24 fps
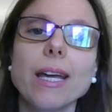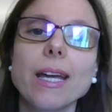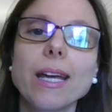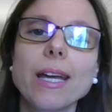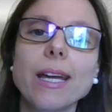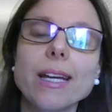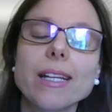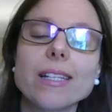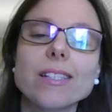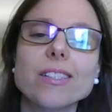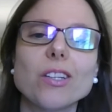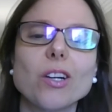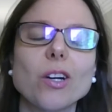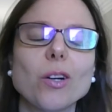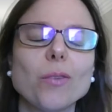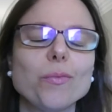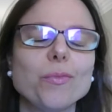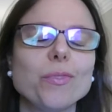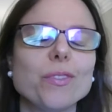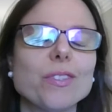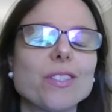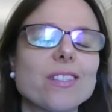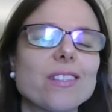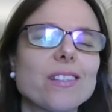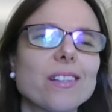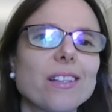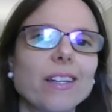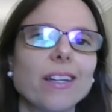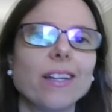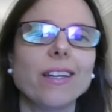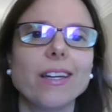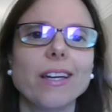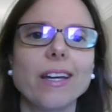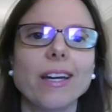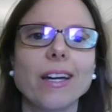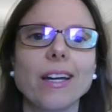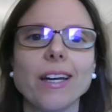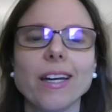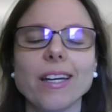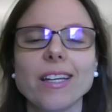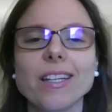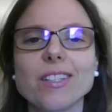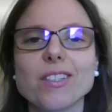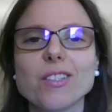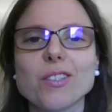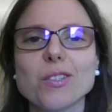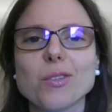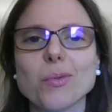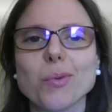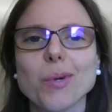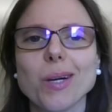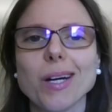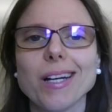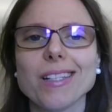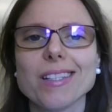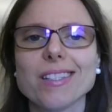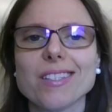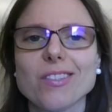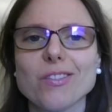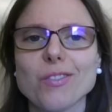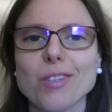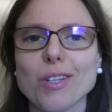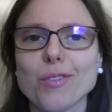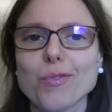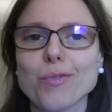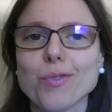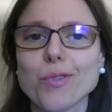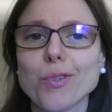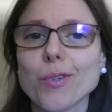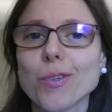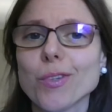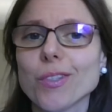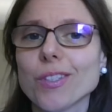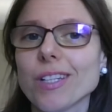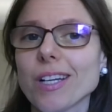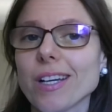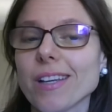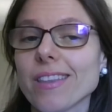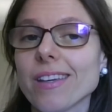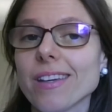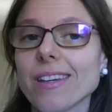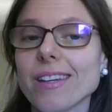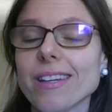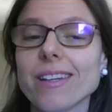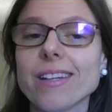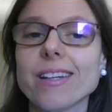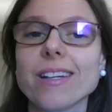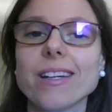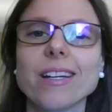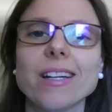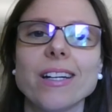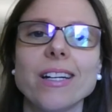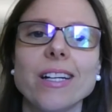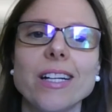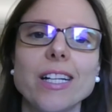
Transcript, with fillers: And obviously, uh, it's quite straightforward, I think.